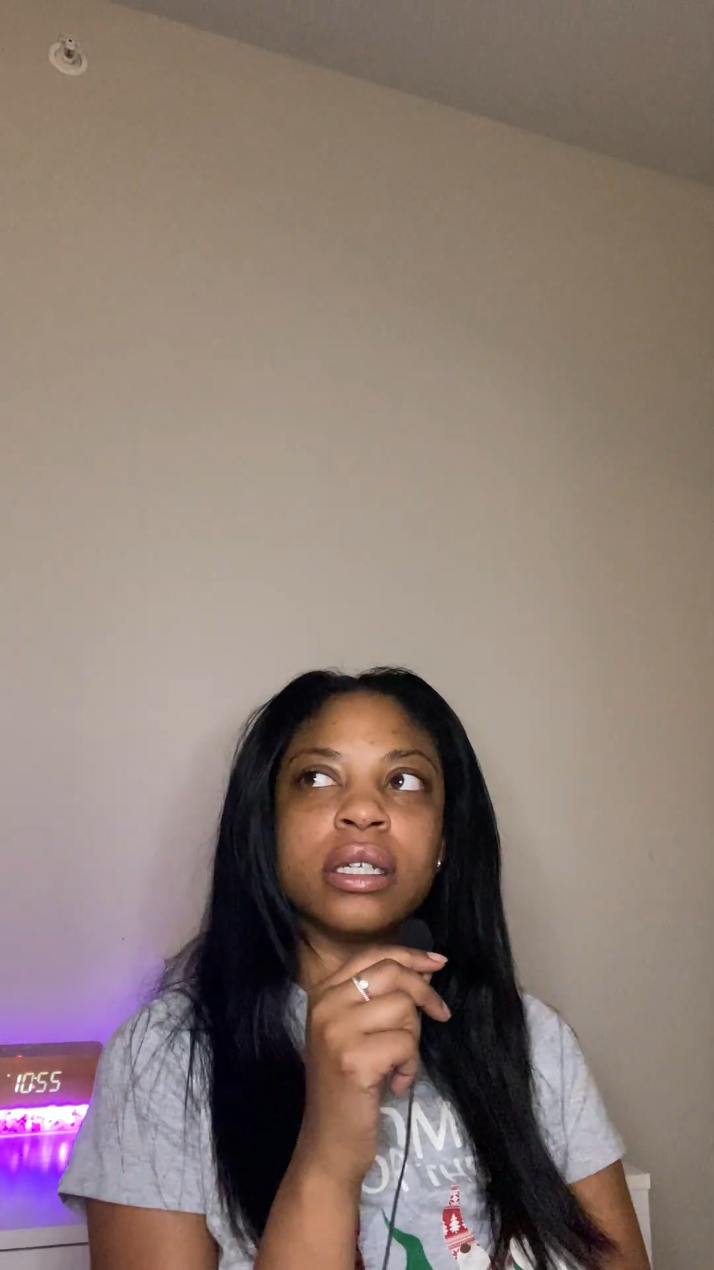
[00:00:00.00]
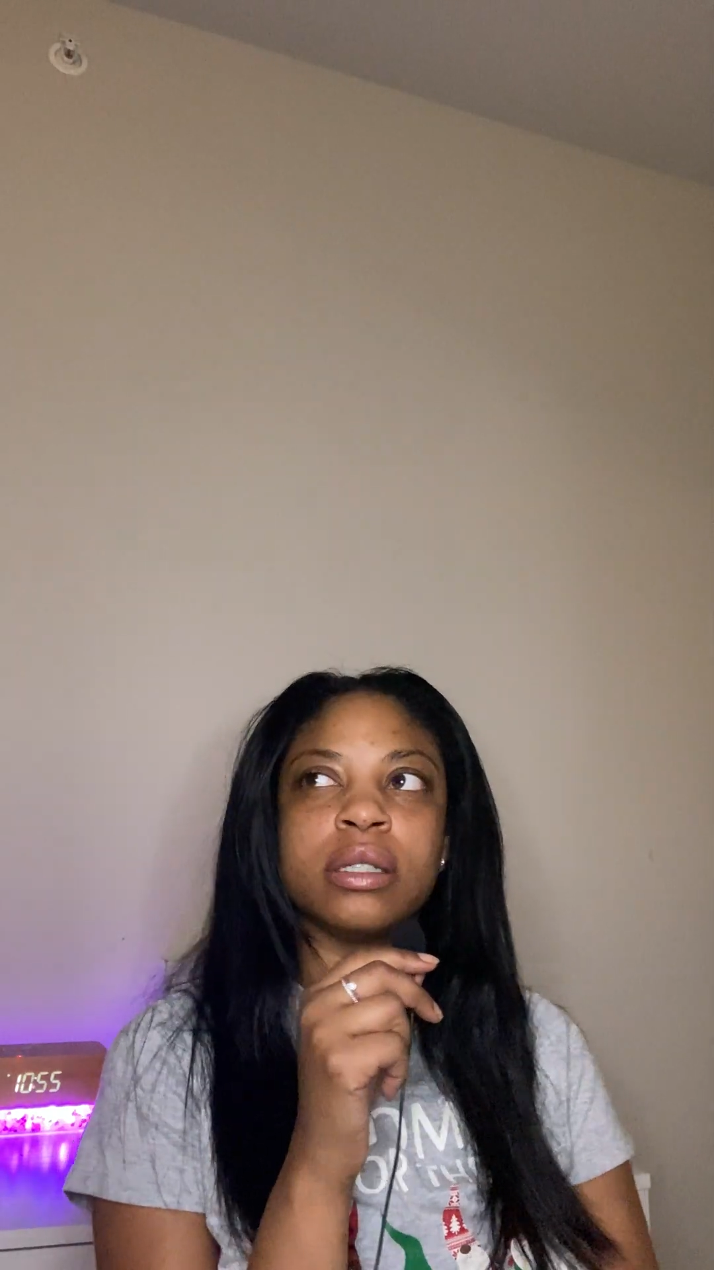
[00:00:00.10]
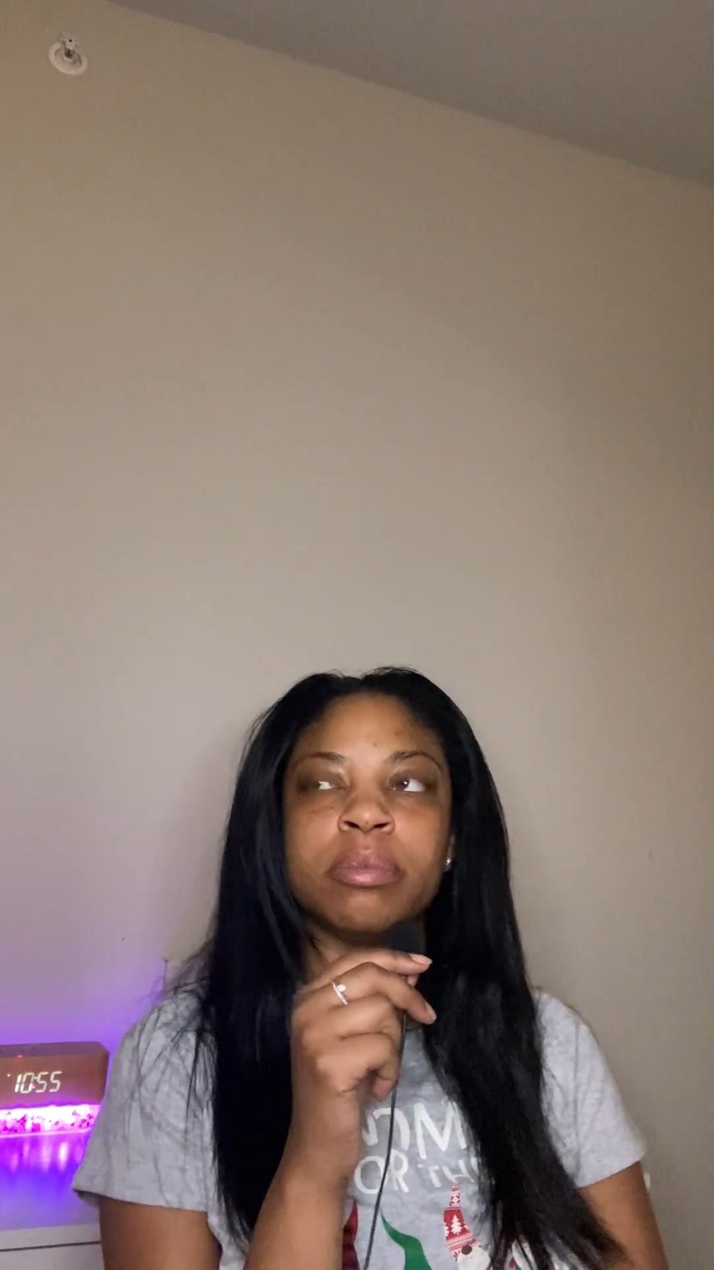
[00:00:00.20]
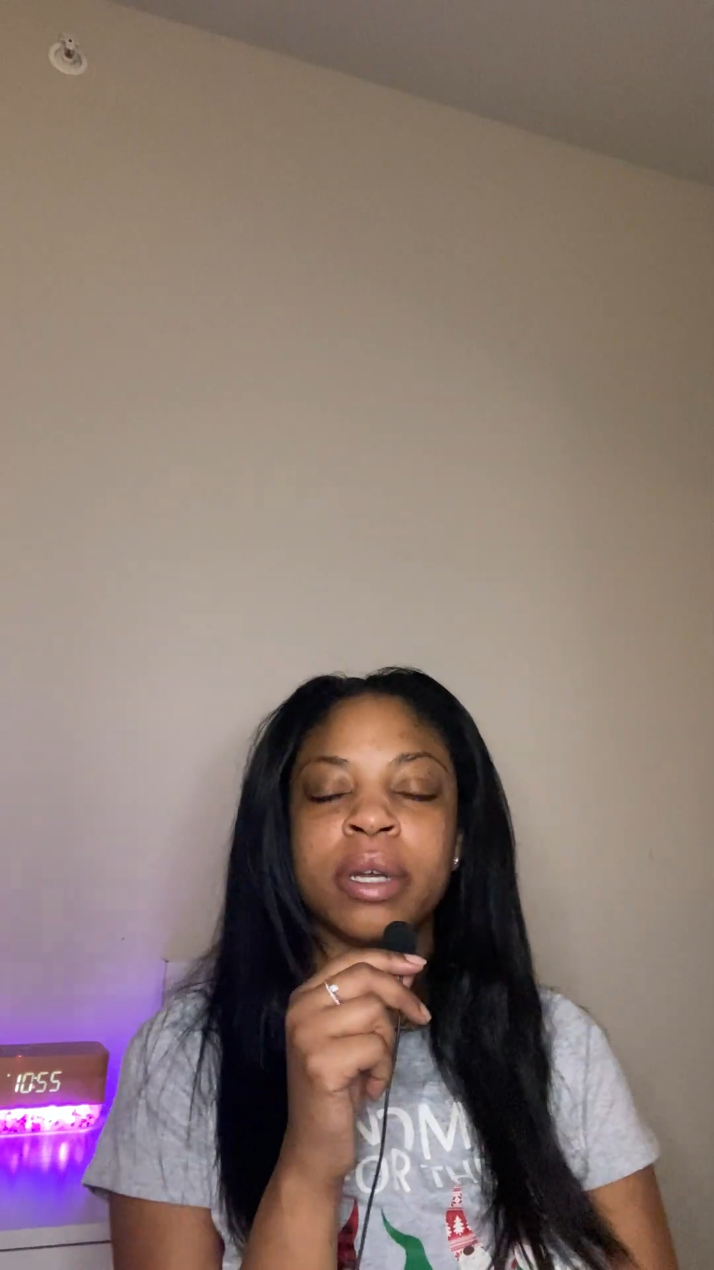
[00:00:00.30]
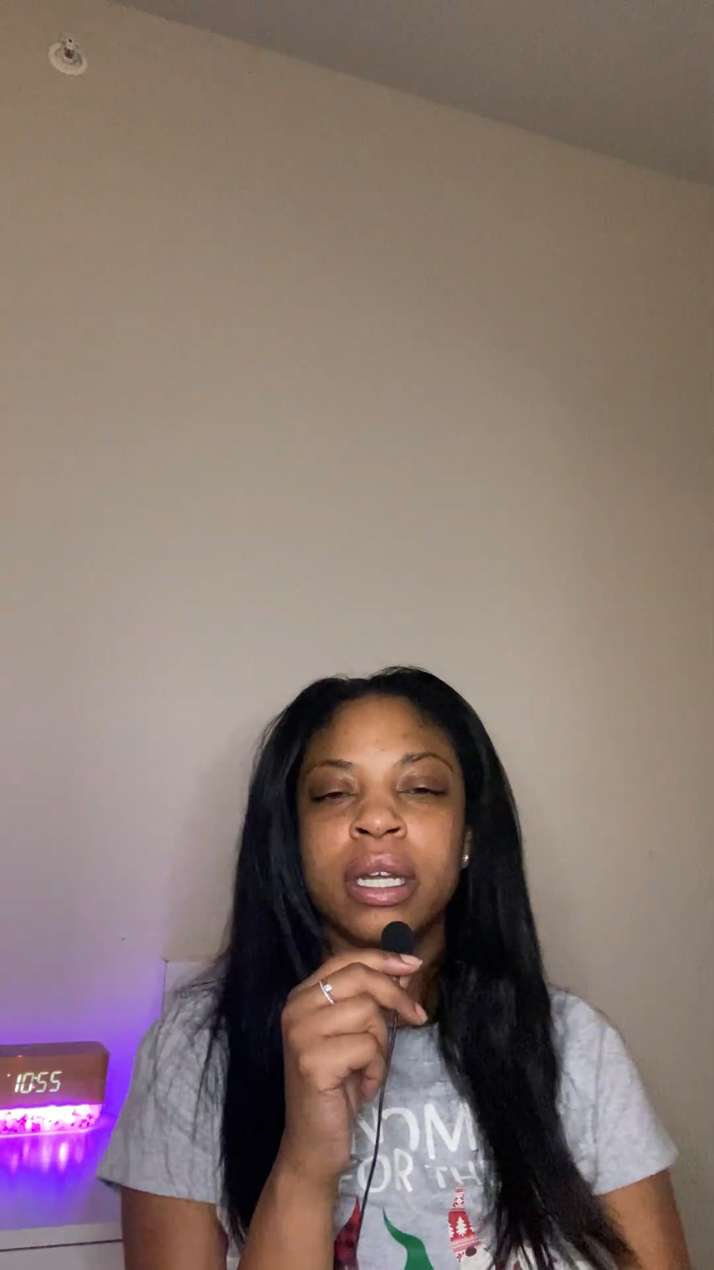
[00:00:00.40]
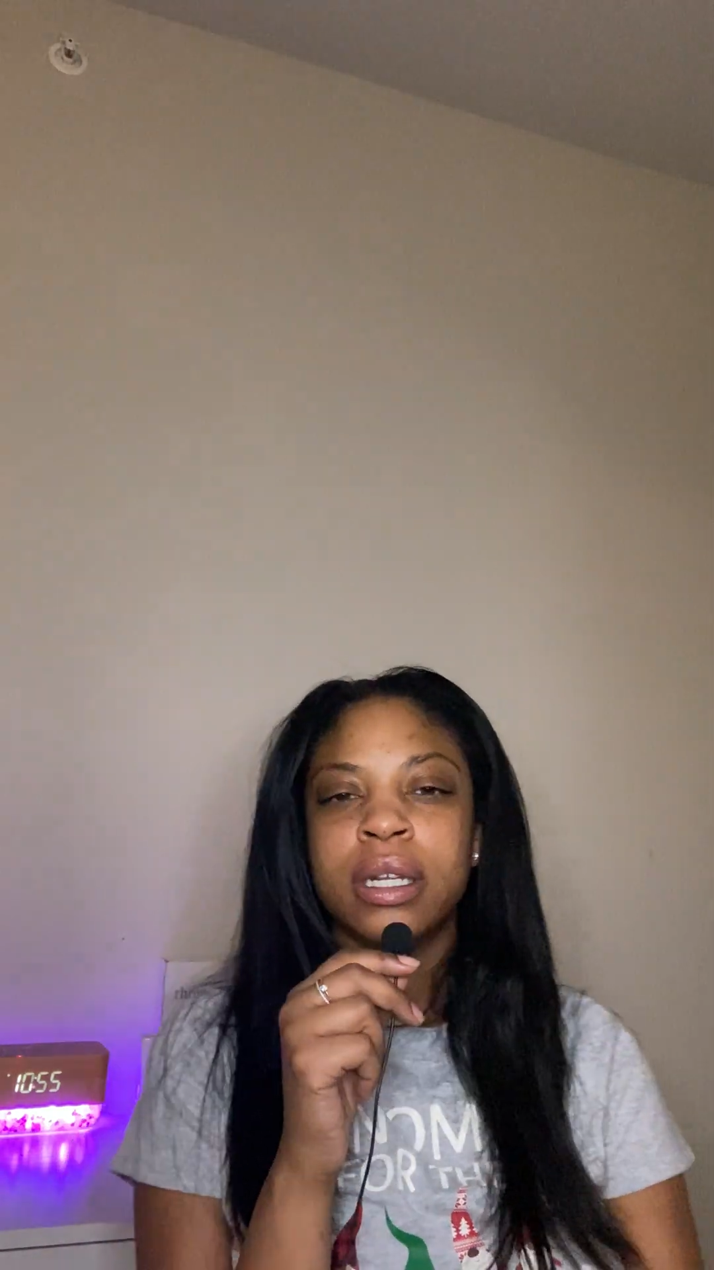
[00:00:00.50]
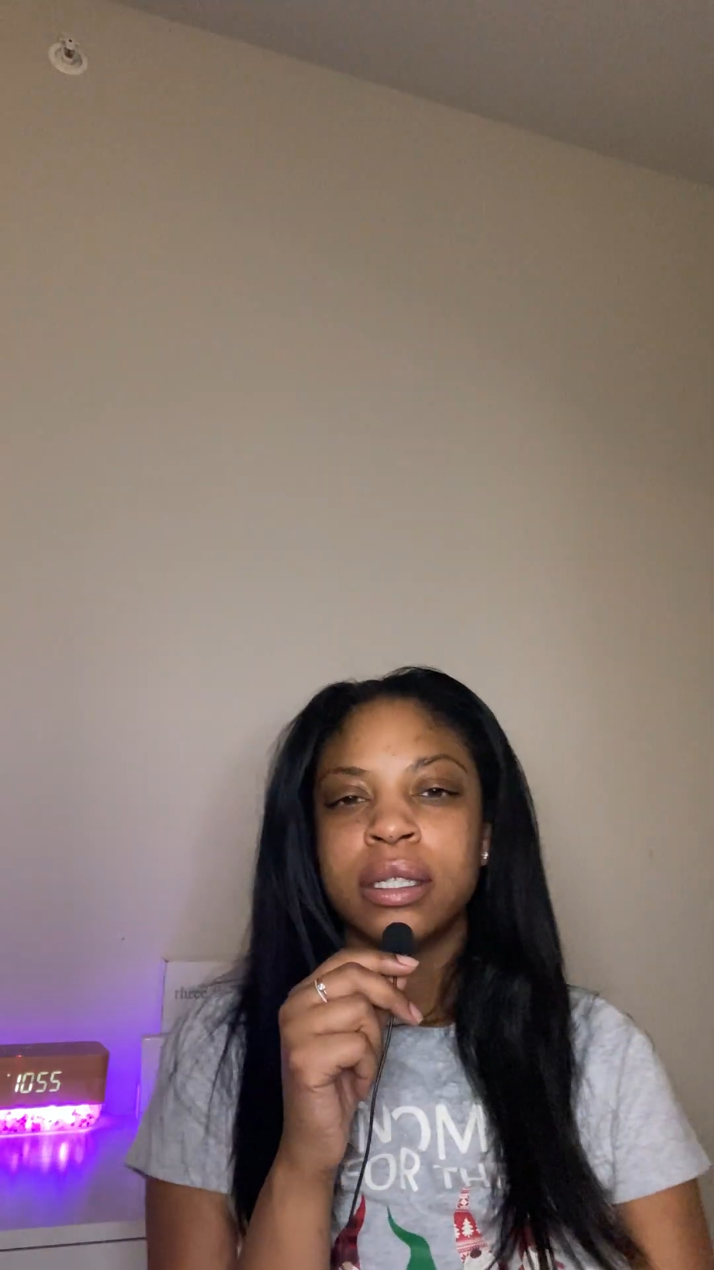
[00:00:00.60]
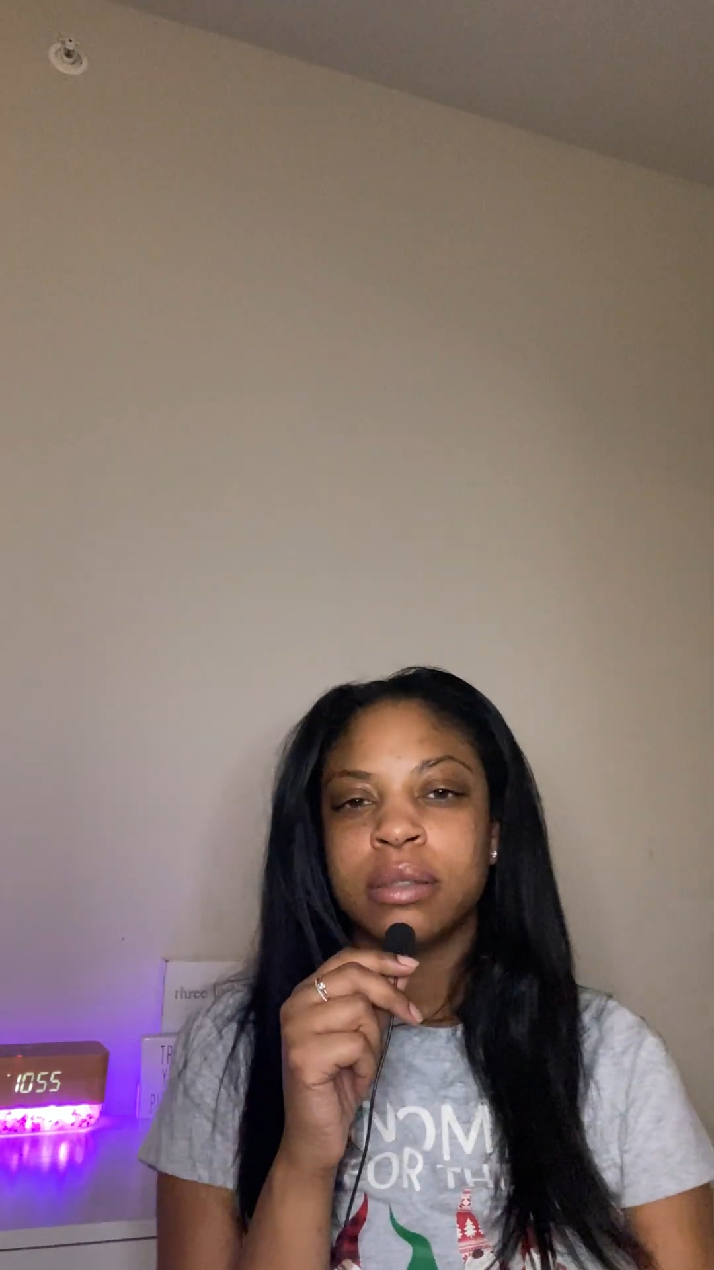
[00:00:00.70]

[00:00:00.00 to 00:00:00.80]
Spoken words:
spread His